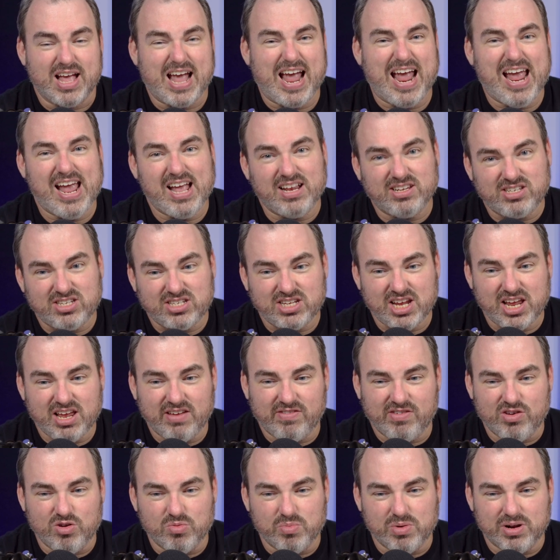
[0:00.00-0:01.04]
and
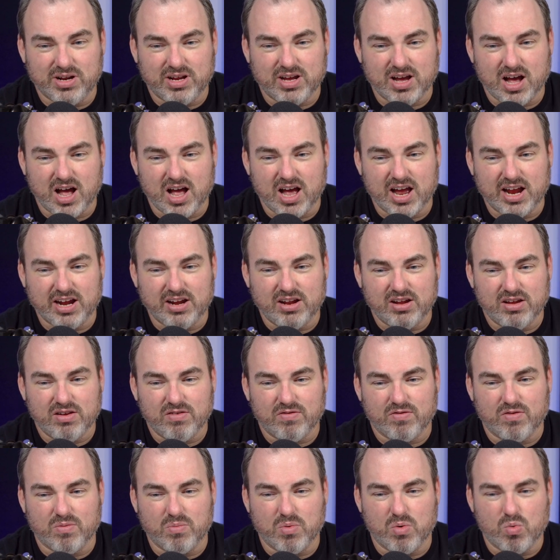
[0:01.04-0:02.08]
save humankind
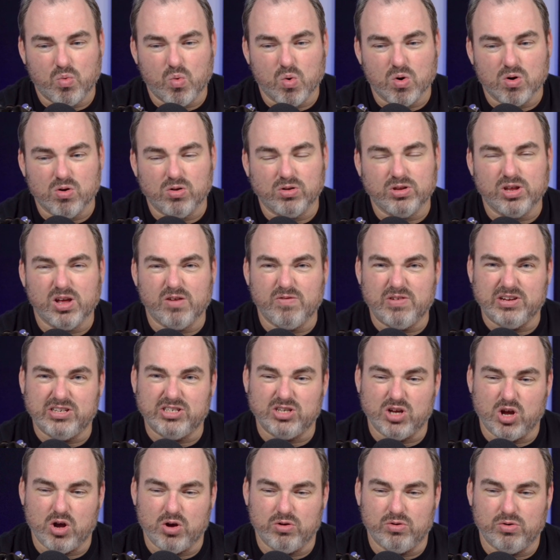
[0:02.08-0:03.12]
from a world of its
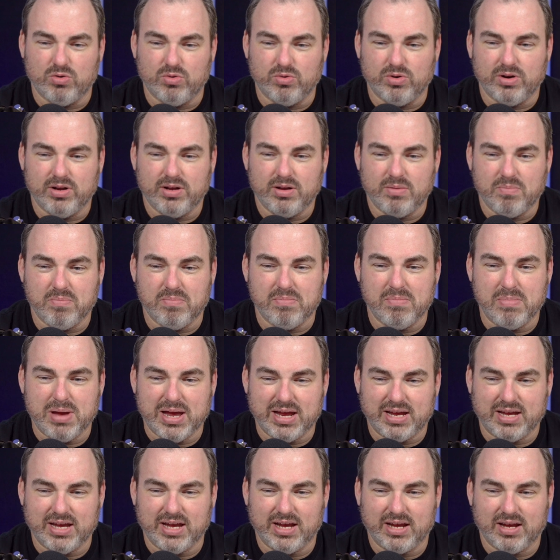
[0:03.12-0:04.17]
own
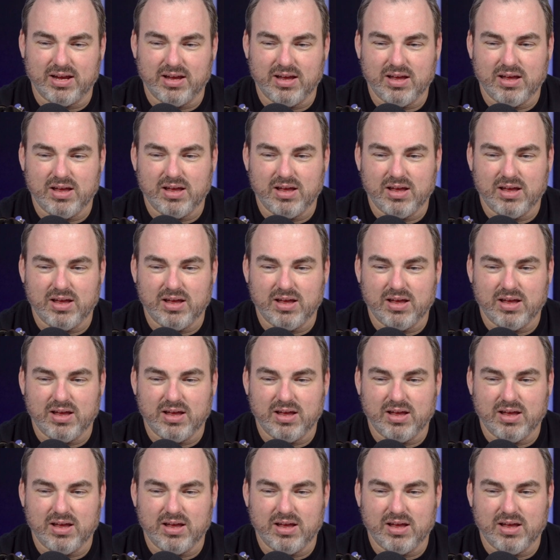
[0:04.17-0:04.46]
making.